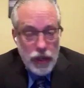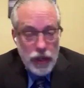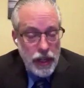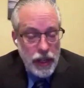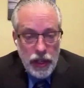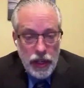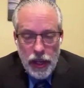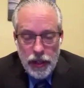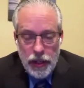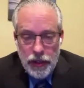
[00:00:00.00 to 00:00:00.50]

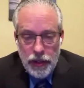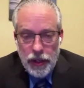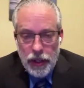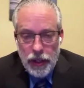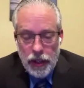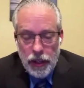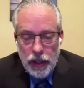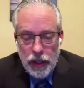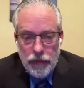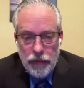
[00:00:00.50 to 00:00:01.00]
we had
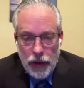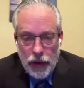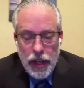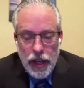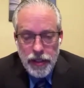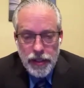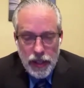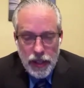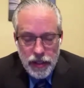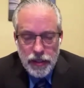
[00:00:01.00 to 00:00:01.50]

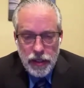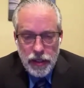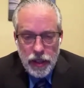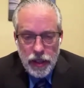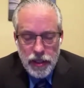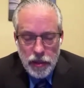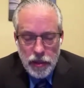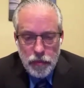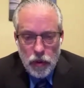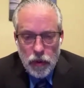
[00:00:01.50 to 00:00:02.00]
advised as
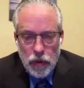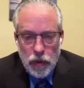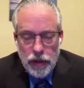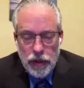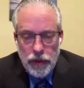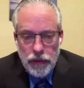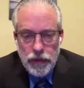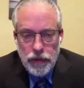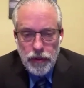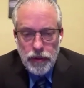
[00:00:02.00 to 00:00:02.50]
a
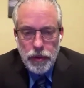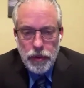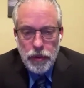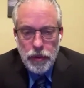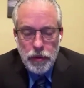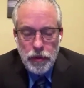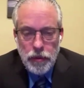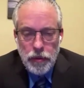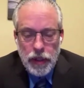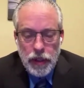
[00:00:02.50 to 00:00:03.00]
board
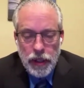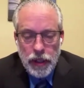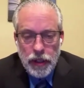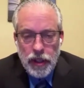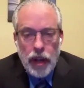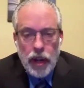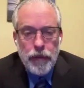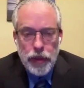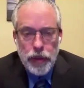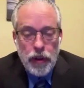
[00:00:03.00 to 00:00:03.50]
to
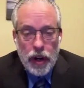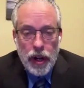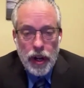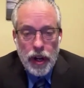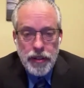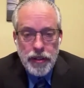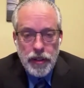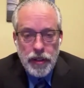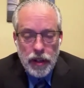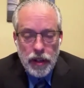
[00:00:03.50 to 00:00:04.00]
cover the
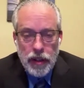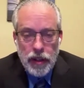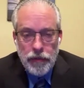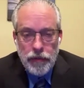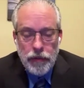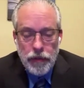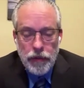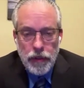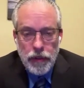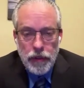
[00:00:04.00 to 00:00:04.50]
cost
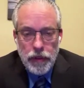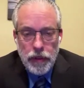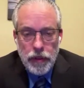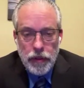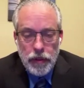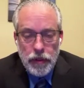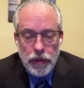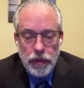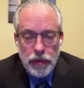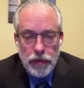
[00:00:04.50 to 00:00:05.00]
of
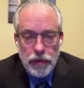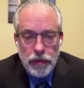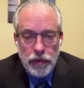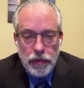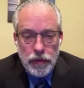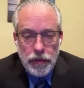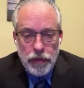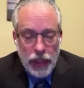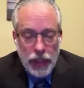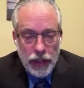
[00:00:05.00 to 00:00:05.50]

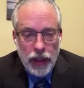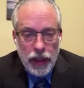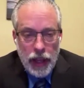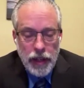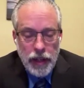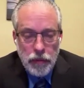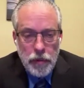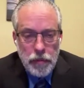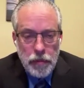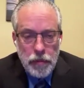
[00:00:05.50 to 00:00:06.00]
lead
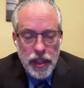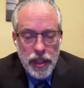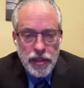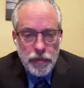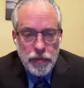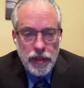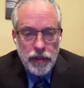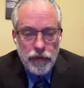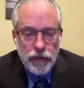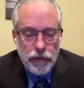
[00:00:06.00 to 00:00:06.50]
line
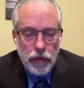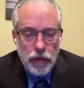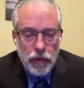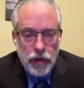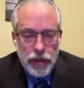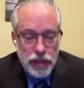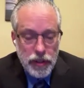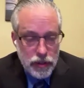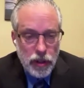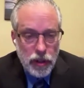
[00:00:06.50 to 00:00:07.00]
replacement
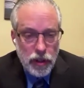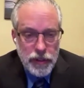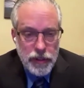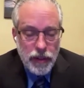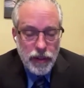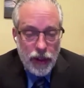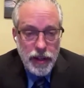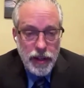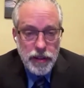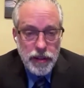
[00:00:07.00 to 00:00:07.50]
for the
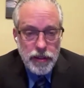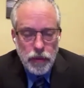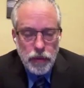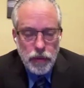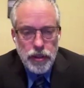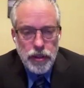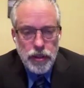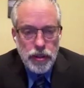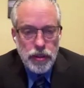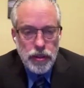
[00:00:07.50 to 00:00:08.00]
service lines,
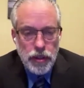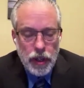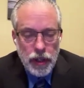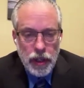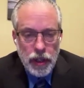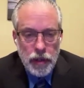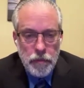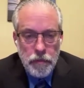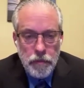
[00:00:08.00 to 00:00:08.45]
which